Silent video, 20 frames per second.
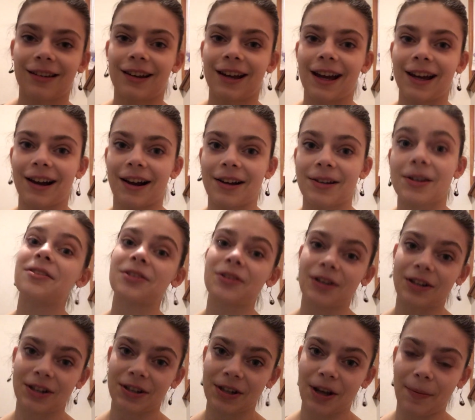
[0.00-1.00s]
Hey guys, so
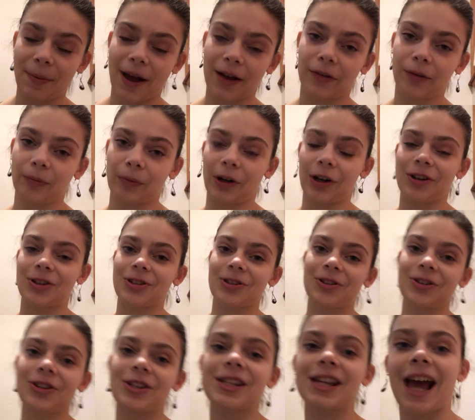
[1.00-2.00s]
I just got back from
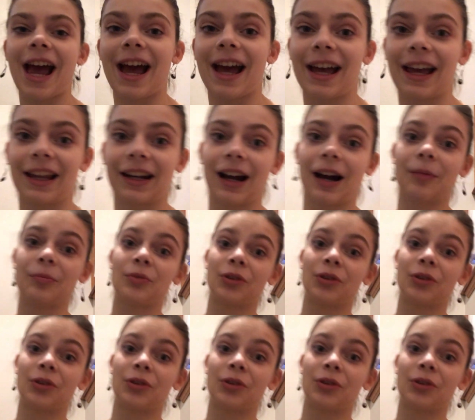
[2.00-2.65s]
rehearsals and I'm